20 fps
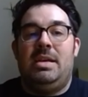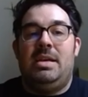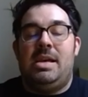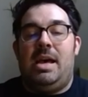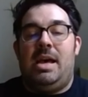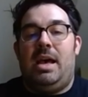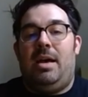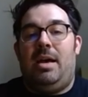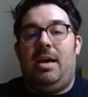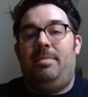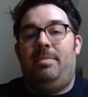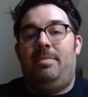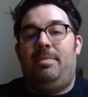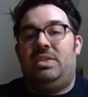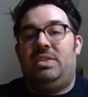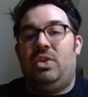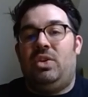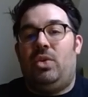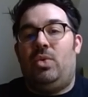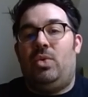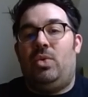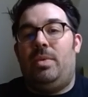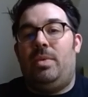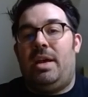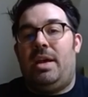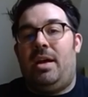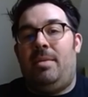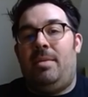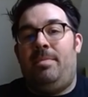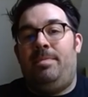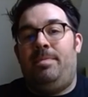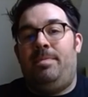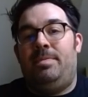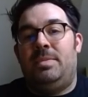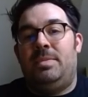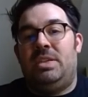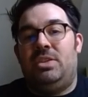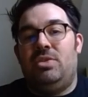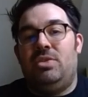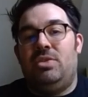
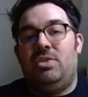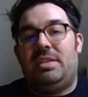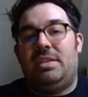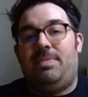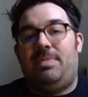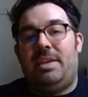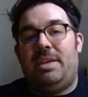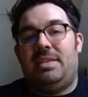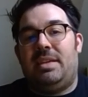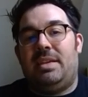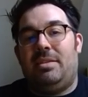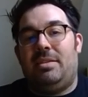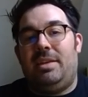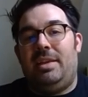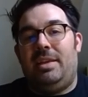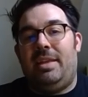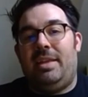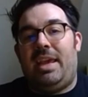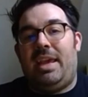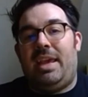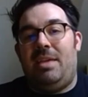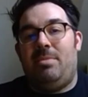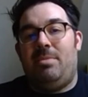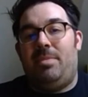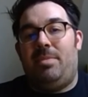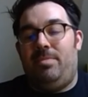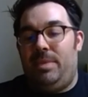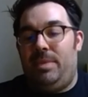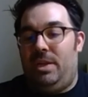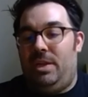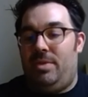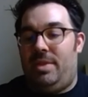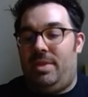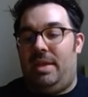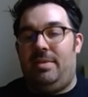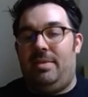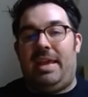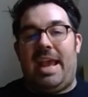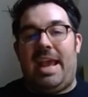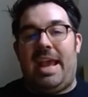To do this, basically, they came up,
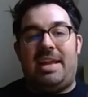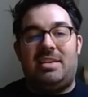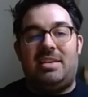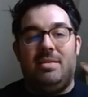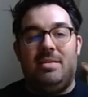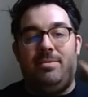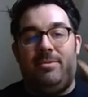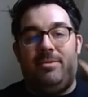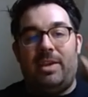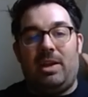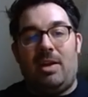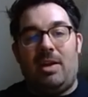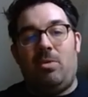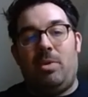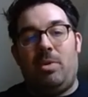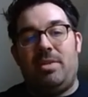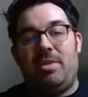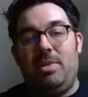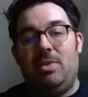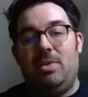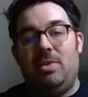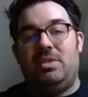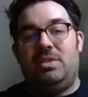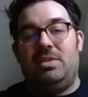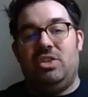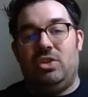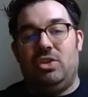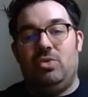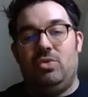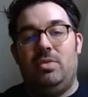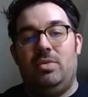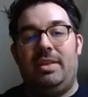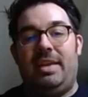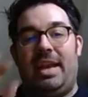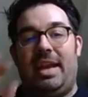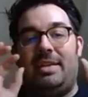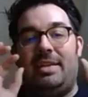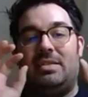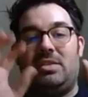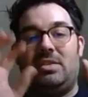they had to figure out what the mutants do, and they
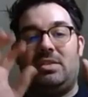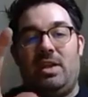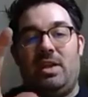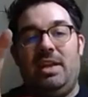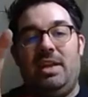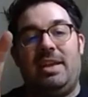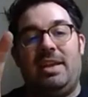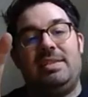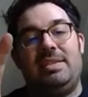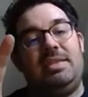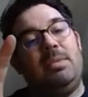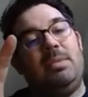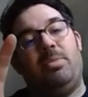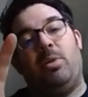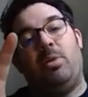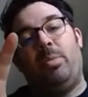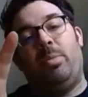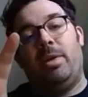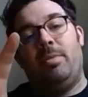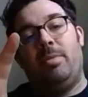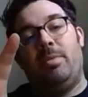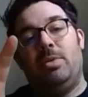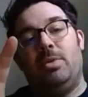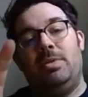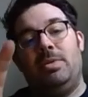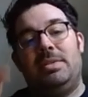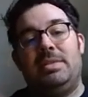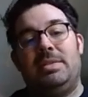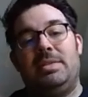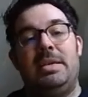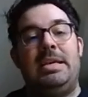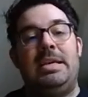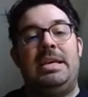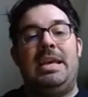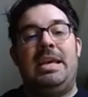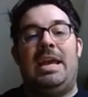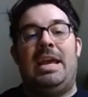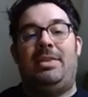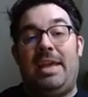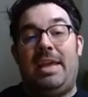had to screen against the appropriate mutants.
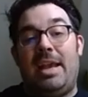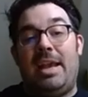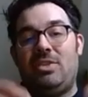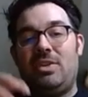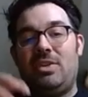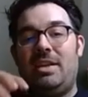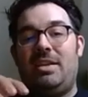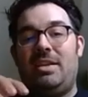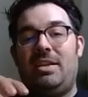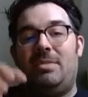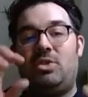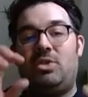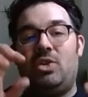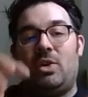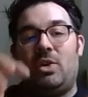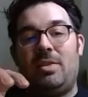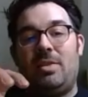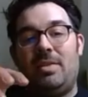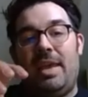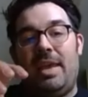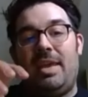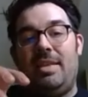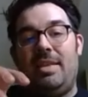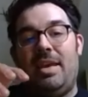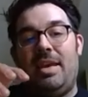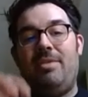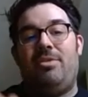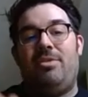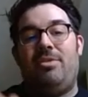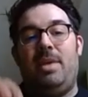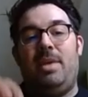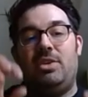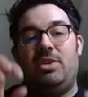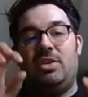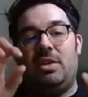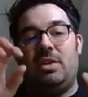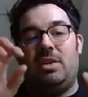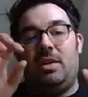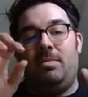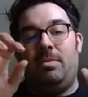And they actually ended up taking that
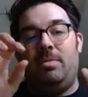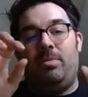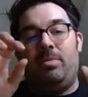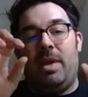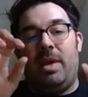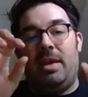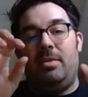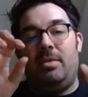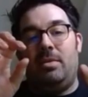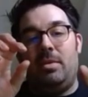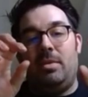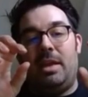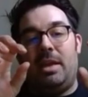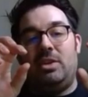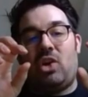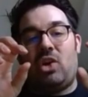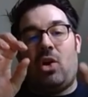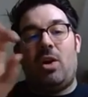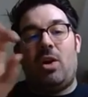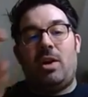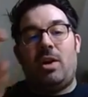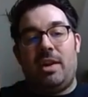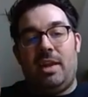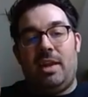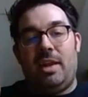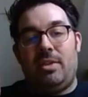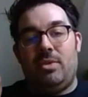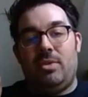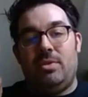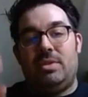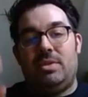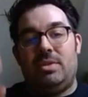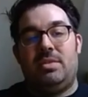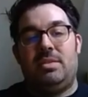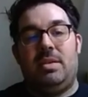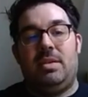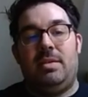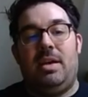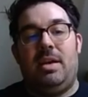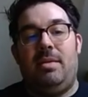information and targeting those
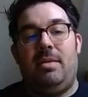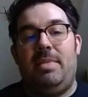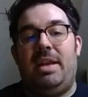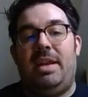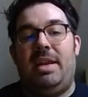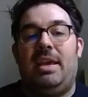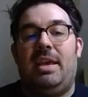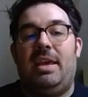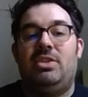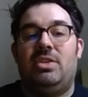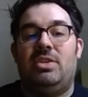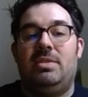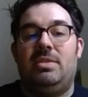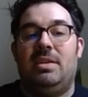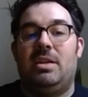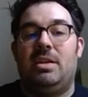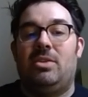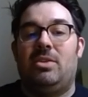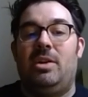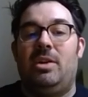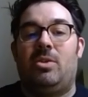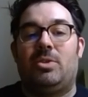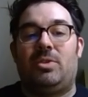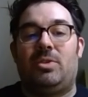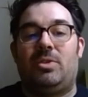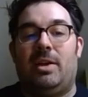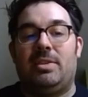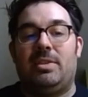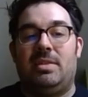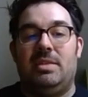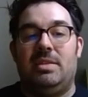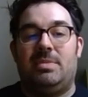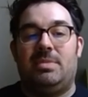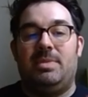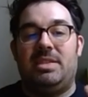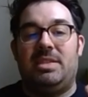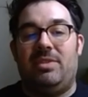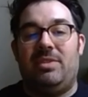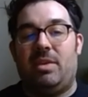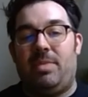medications in clinical trials to the
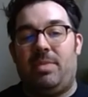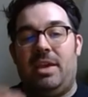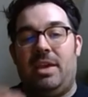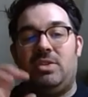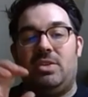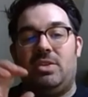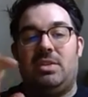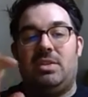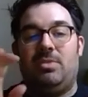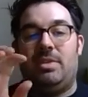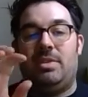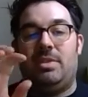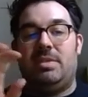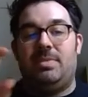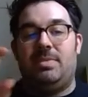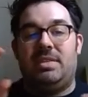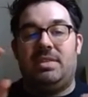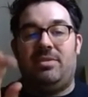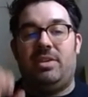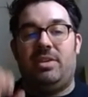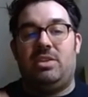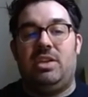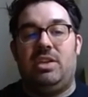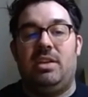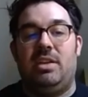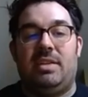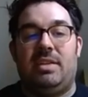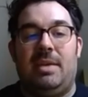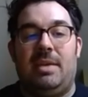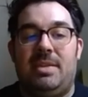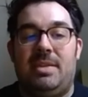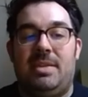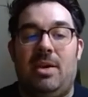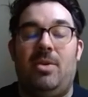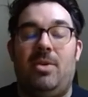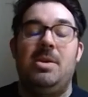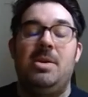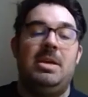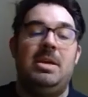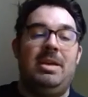specific patients with specific genotypes.
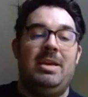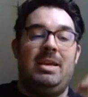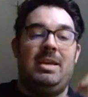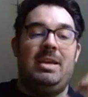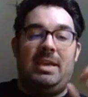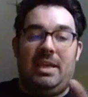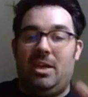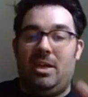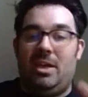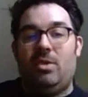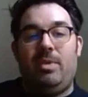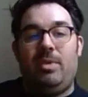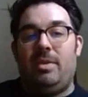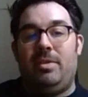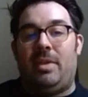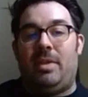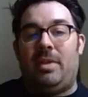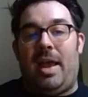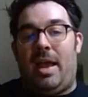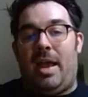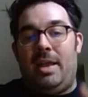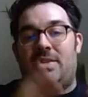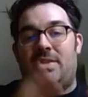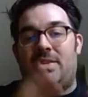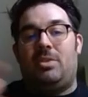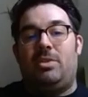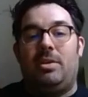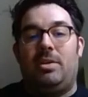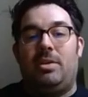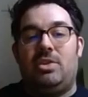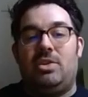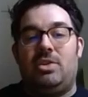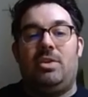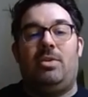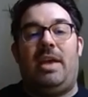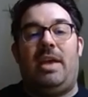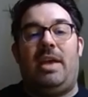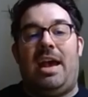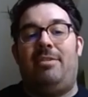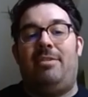Now, here, it's clear that you
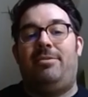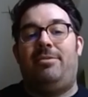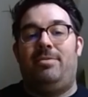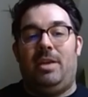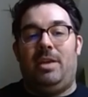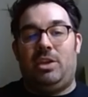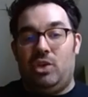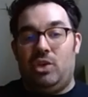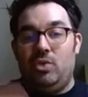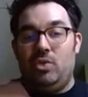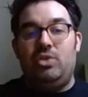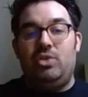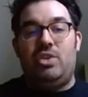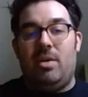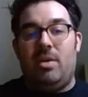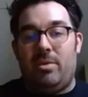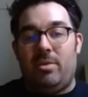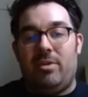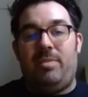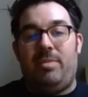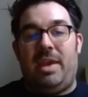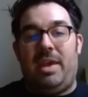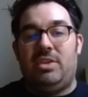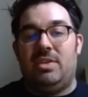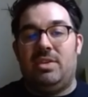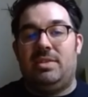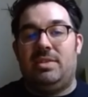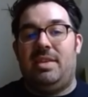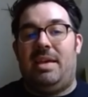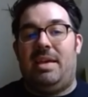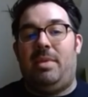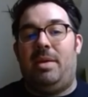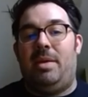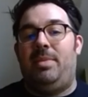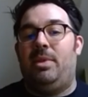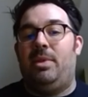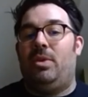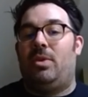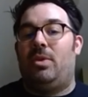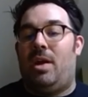don't have a huge number of patients, and that might be
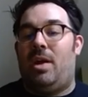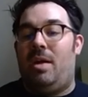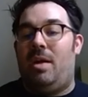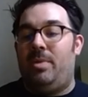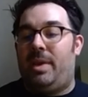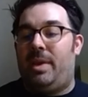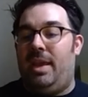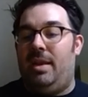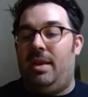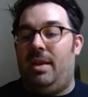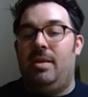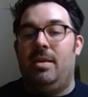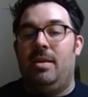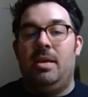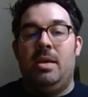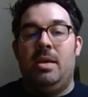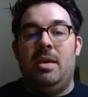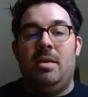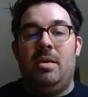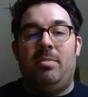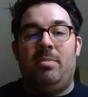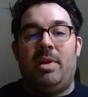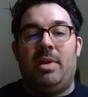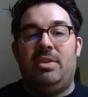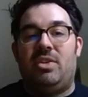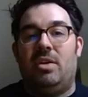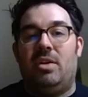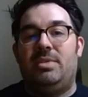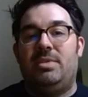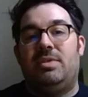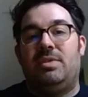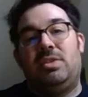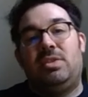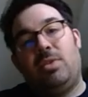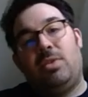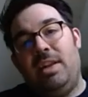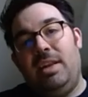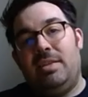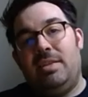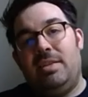a little complicated. But in terms of
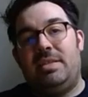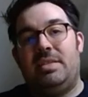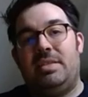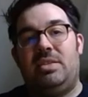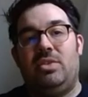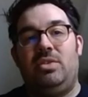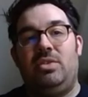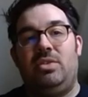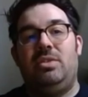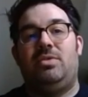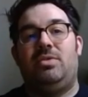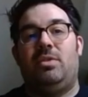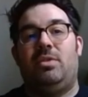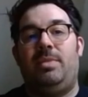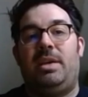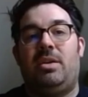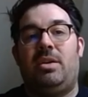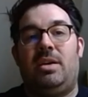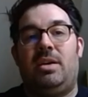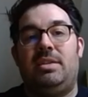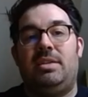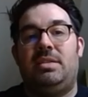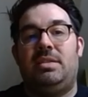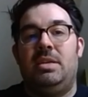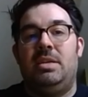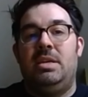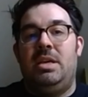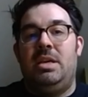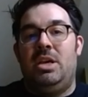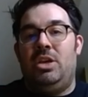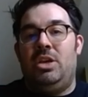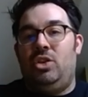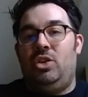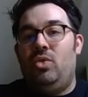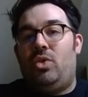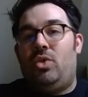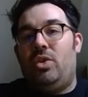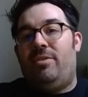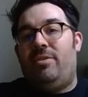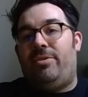screening, this is still useful, because you
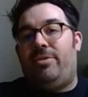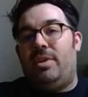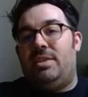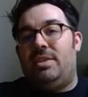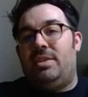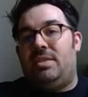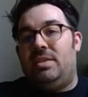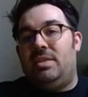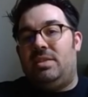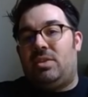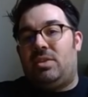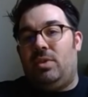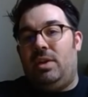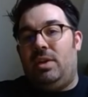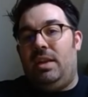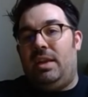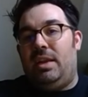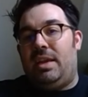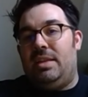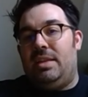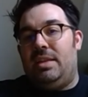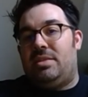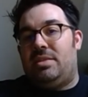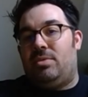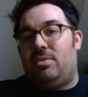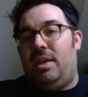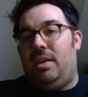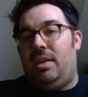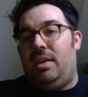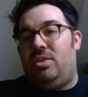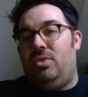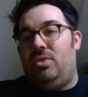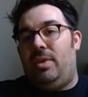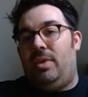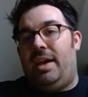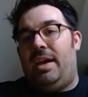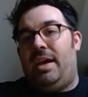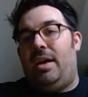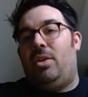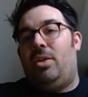could, for instance, screen against
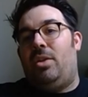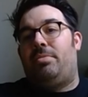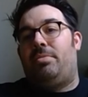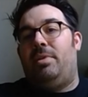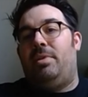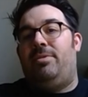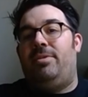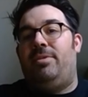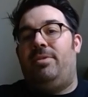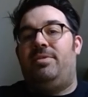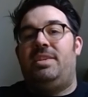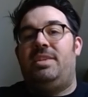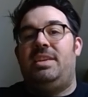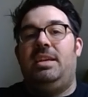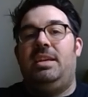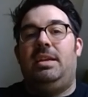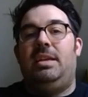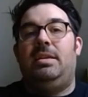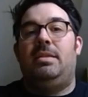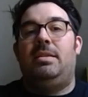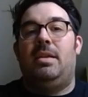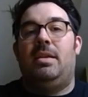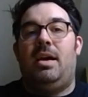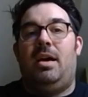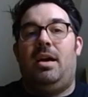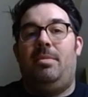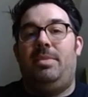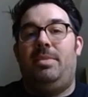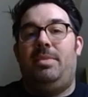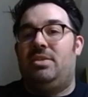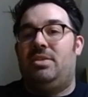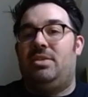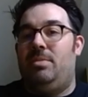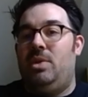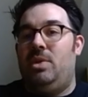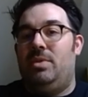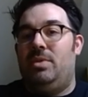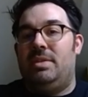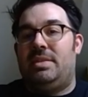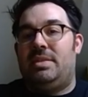382L or 315. These are
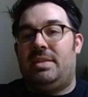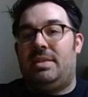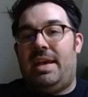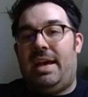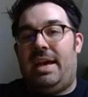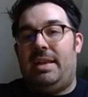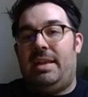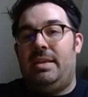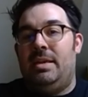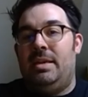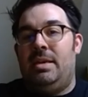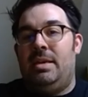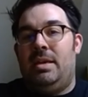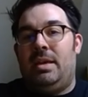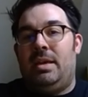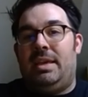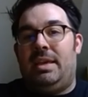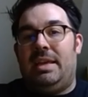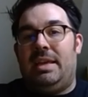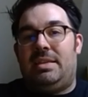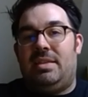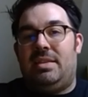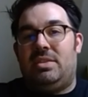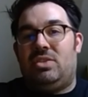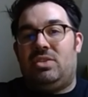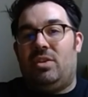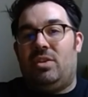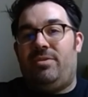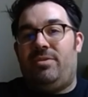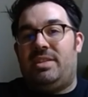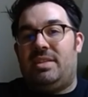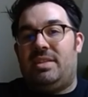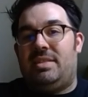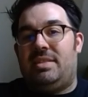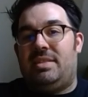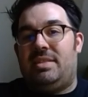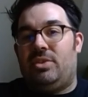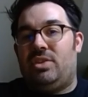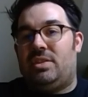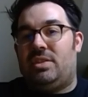mutants that get to the surface of the
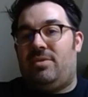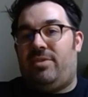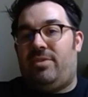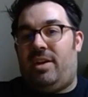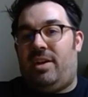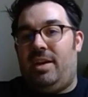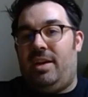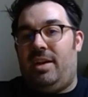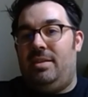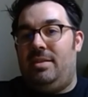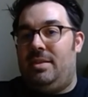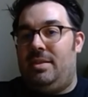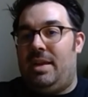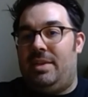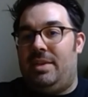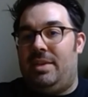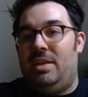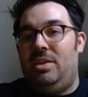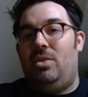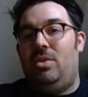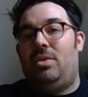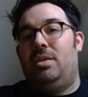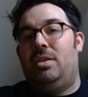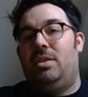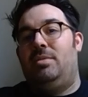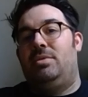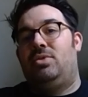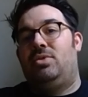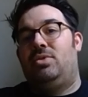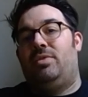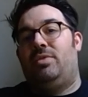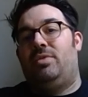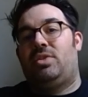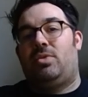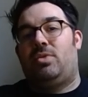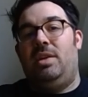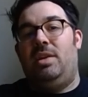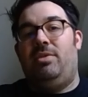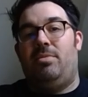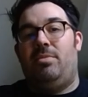cell just fine. And then you could sort of
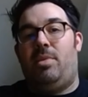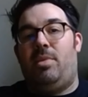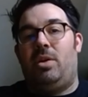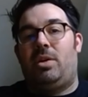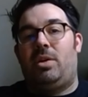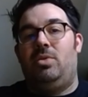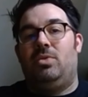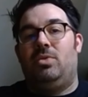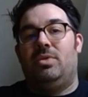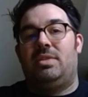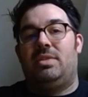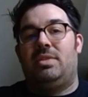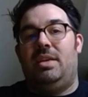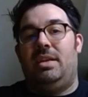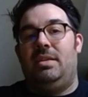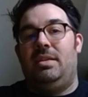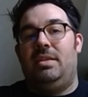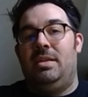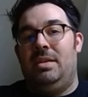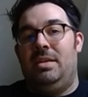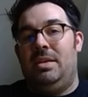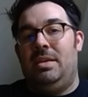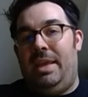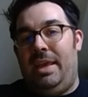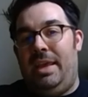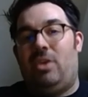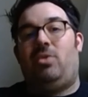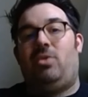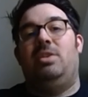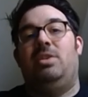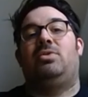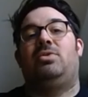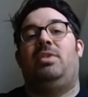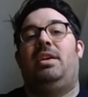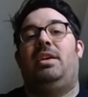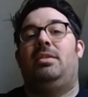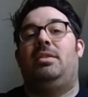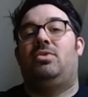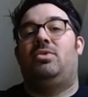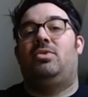screen for molecules that increase
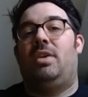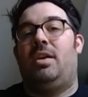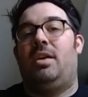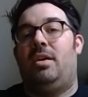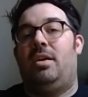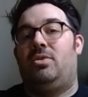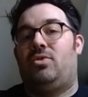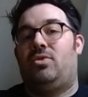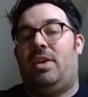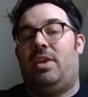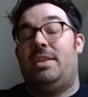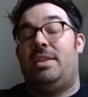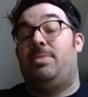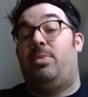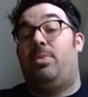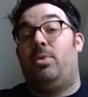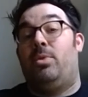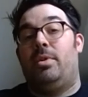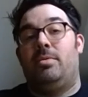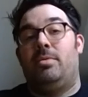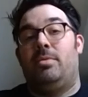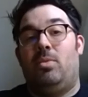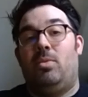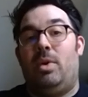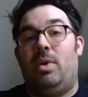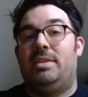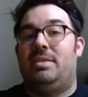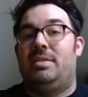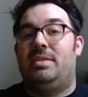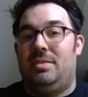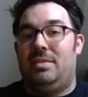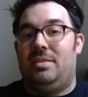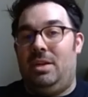transport once,